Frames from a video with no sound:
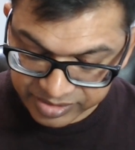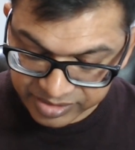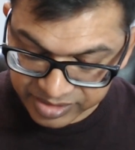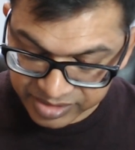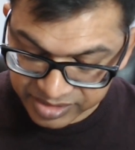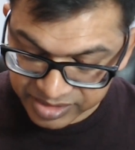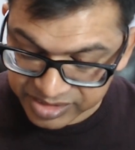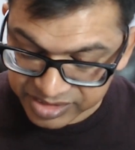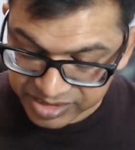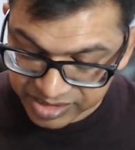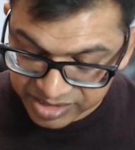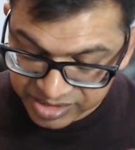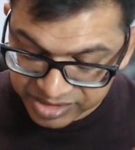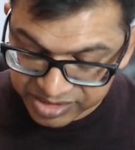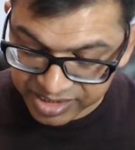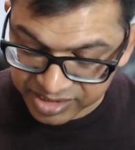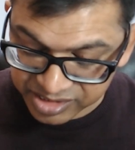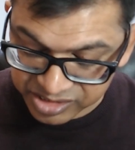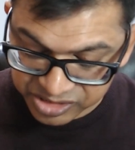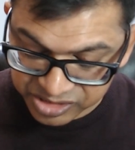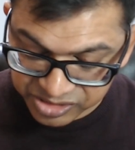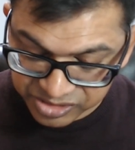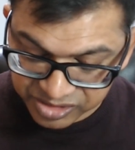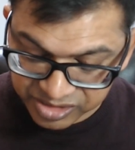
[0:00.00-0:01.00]
he sent a
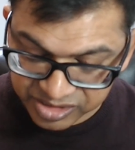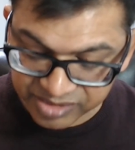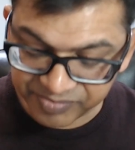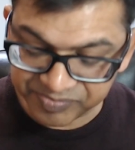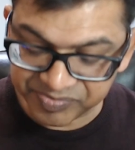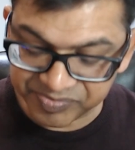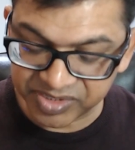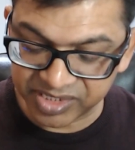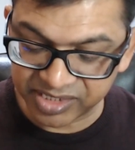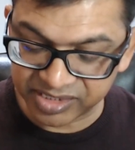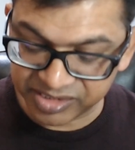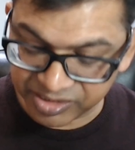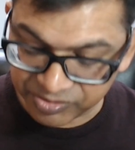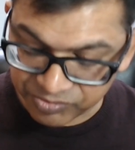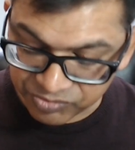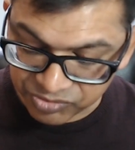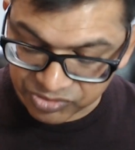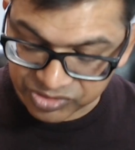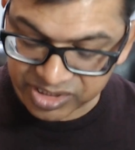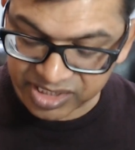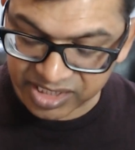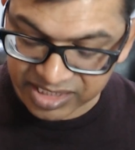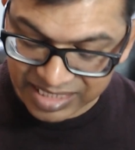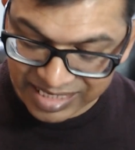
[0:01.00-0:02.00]
third. They
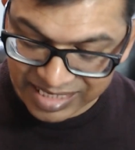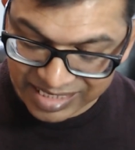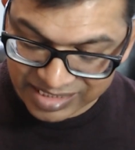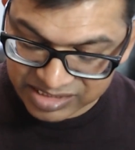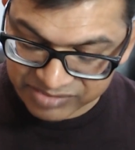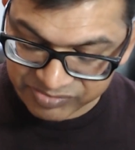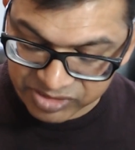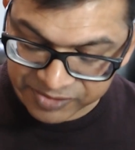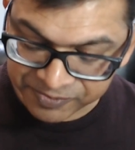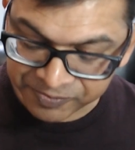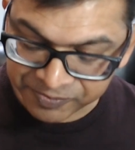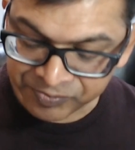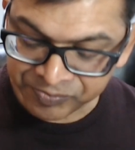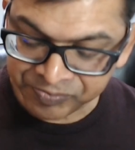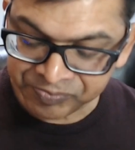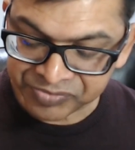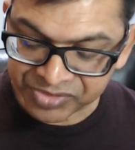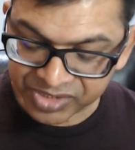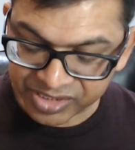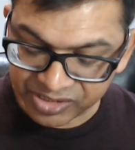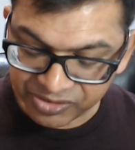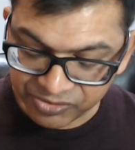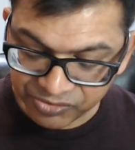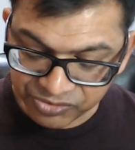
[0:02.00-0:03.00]
wounded and cast him out.
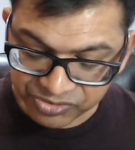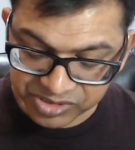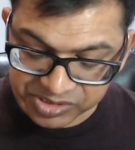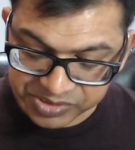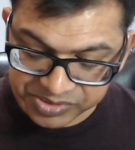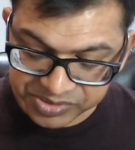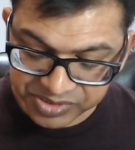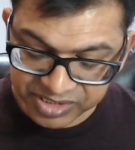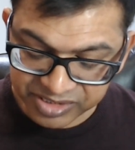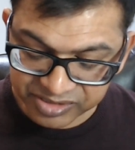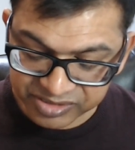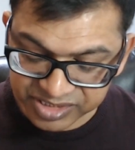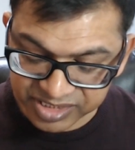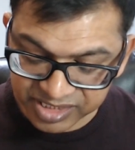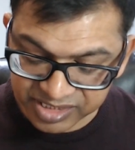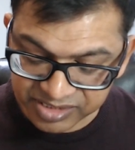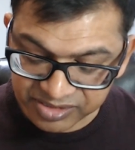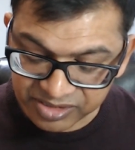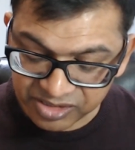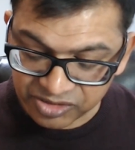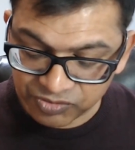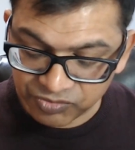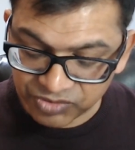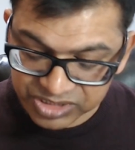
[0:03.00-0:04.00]
The owner of the vineyard said,
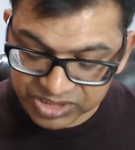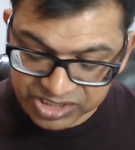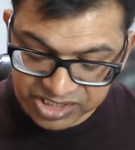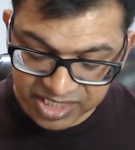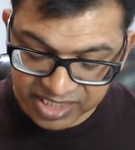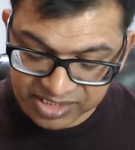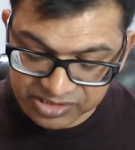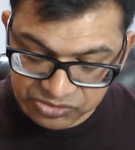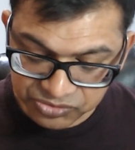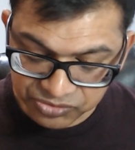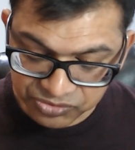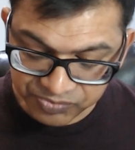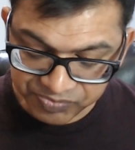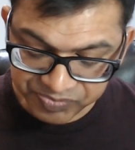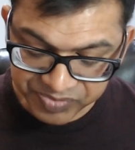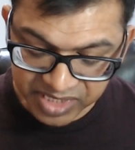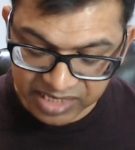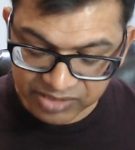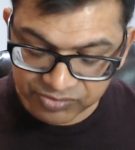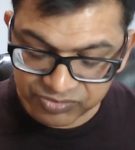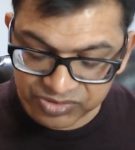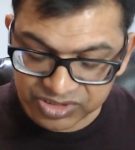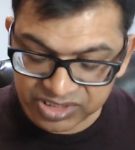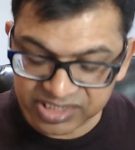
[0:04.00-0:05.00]
what shall I do?
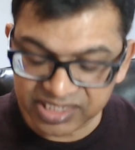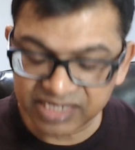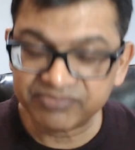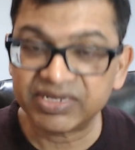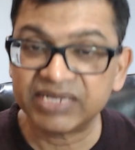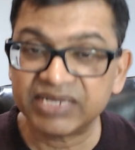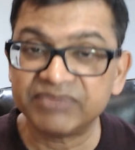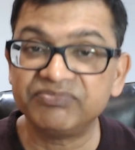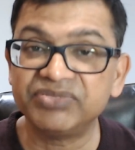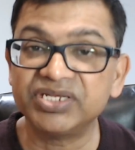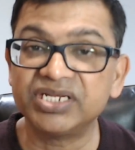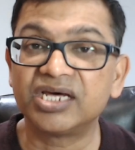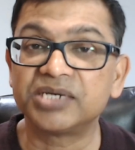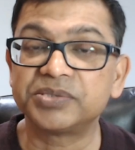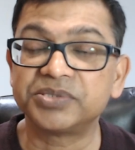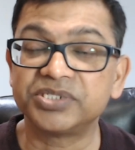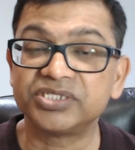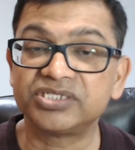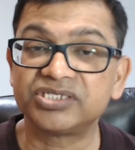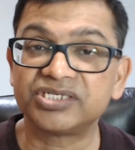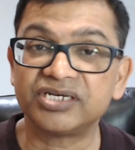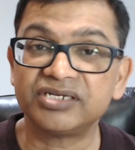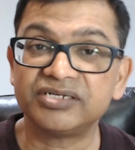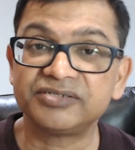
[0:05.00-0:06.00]
I will send my beloved
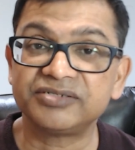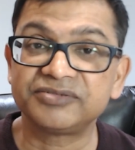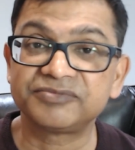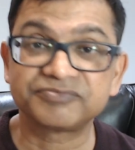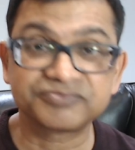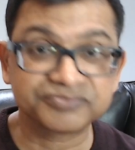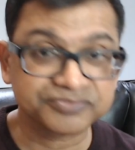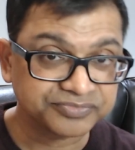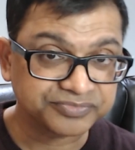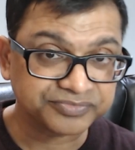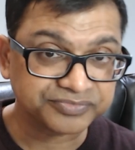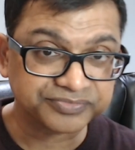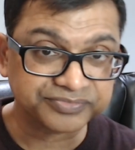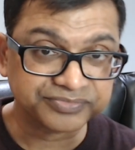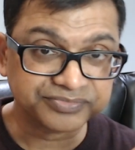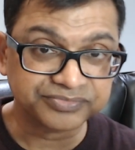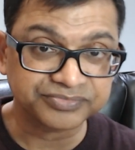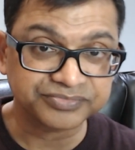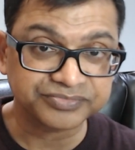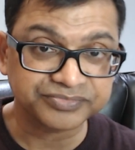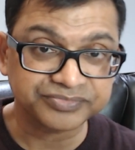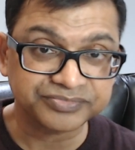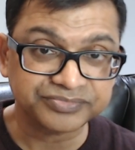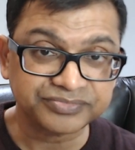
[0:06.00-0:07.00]
son.
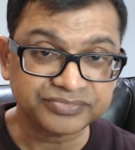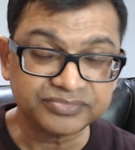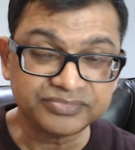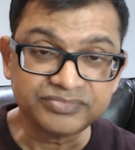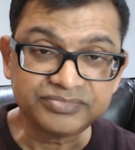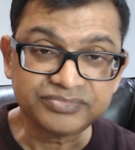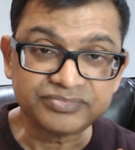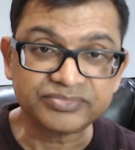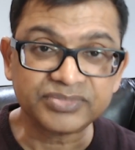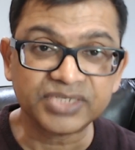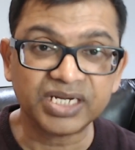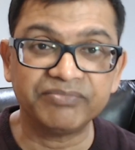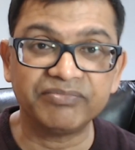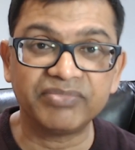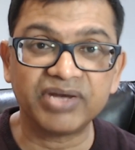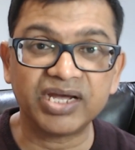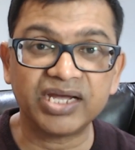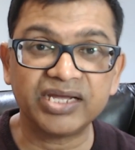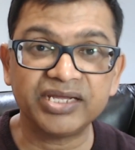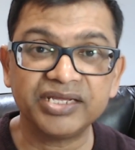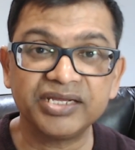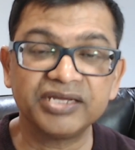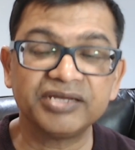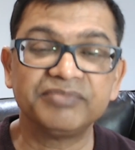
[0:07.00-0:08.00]

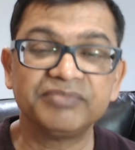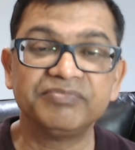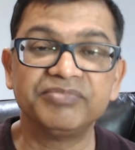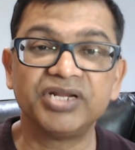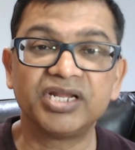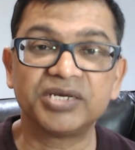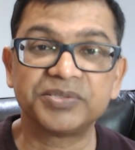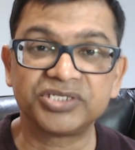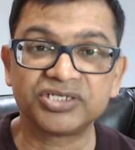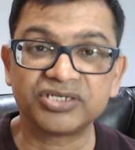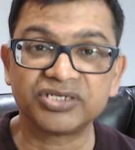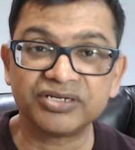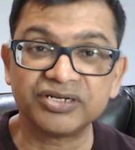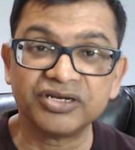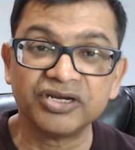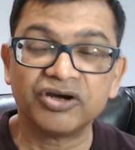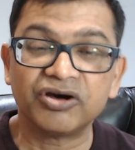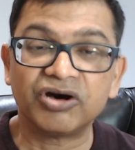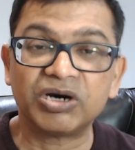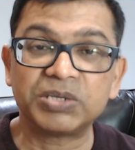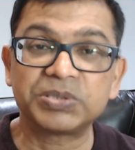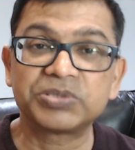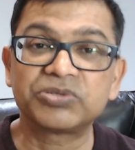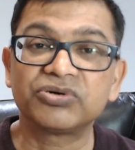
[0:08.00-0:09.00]
My beloved son.
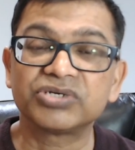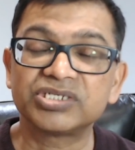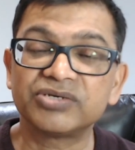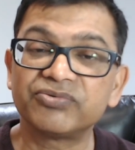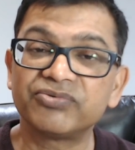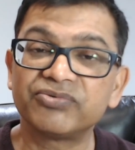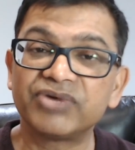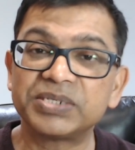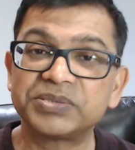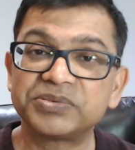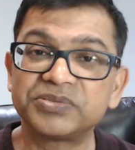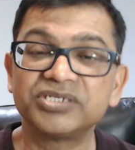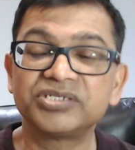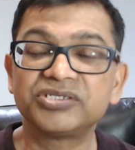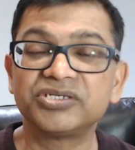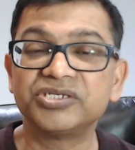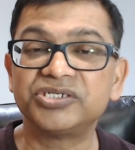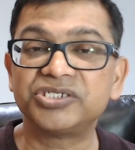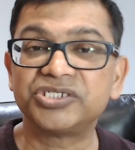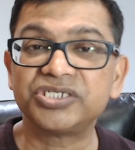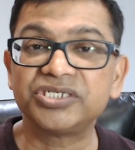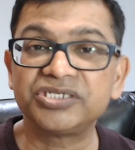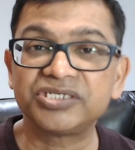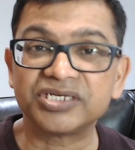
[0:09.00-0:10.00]
Of course, a reference to
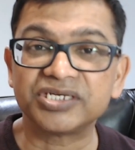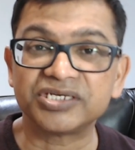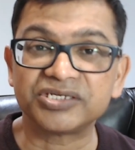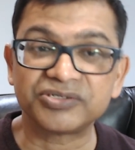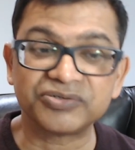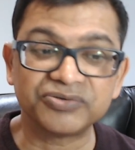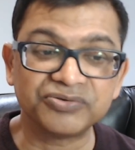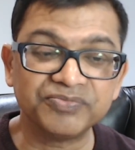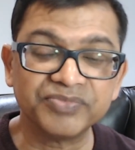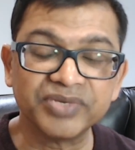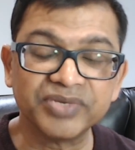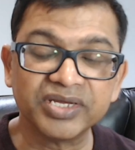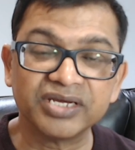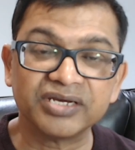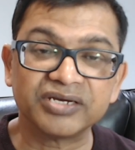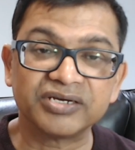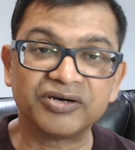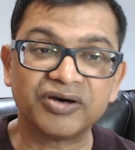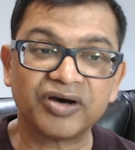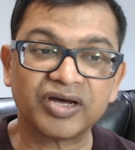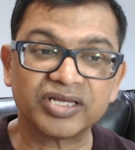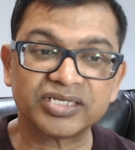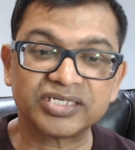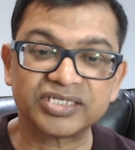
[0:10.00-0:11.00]
Jesus, whom
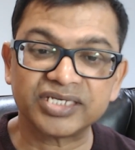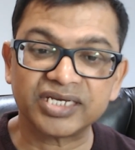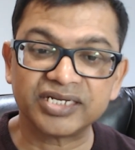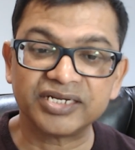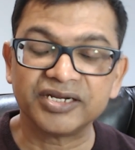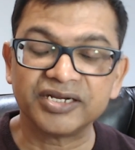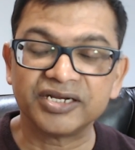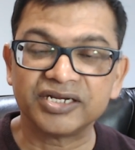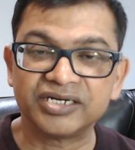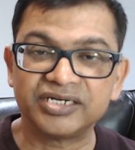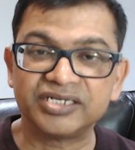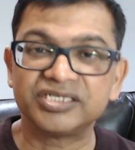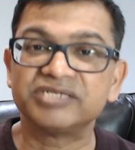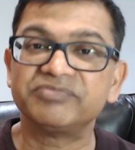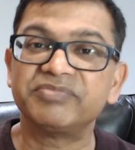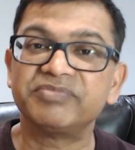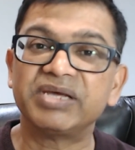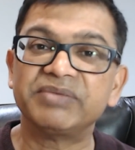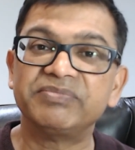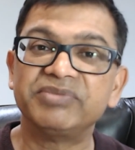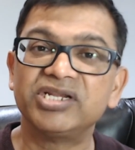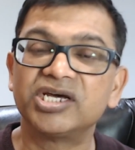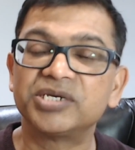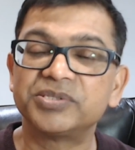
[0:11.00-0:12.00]
God said, this is my
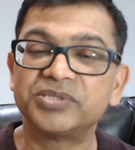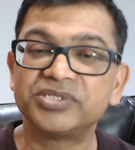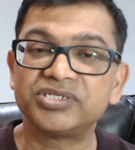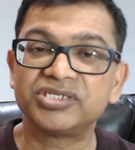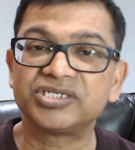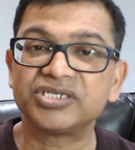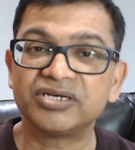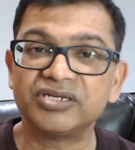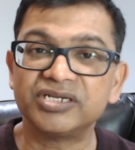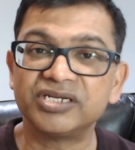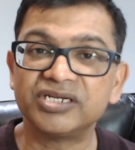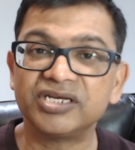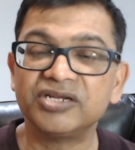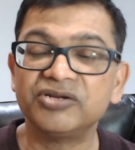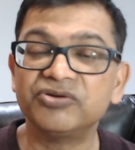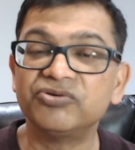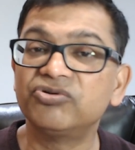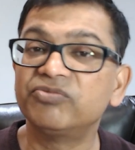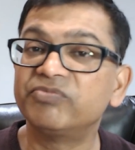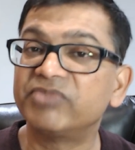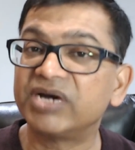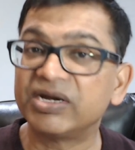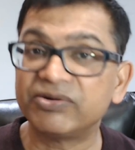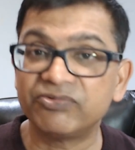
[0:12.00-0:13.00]
beloved son, in
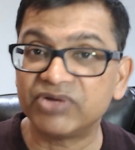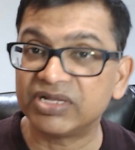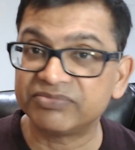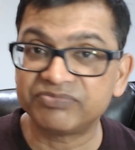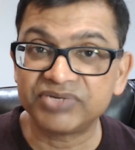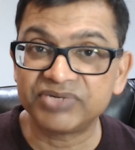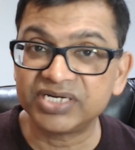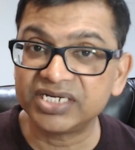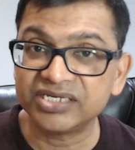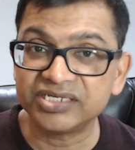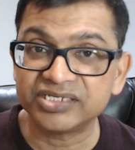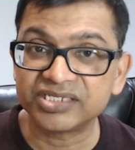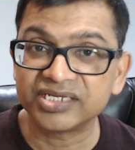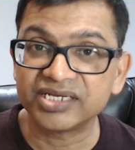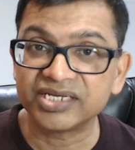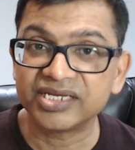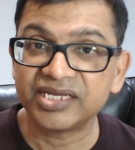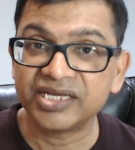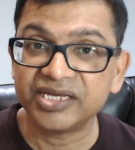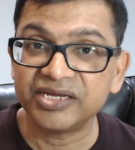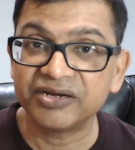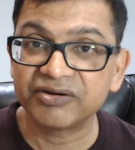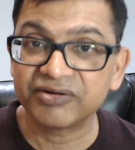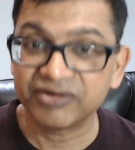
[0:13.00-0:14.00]
whom I am well pleased.
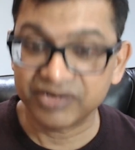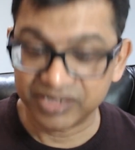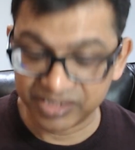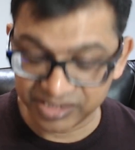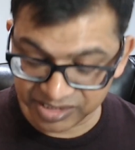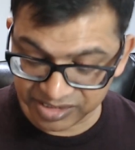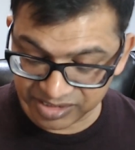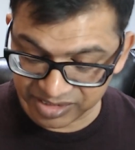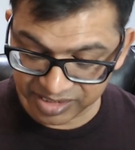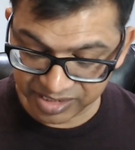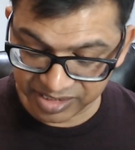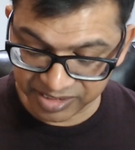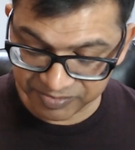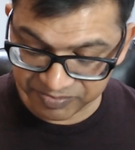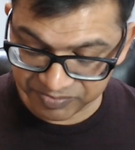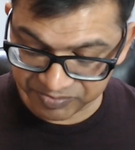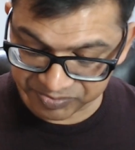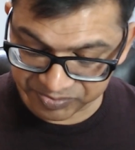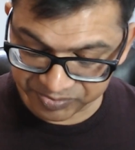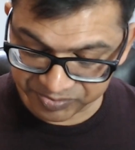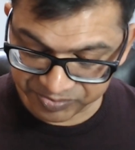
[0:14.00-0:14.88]
Hear ye him.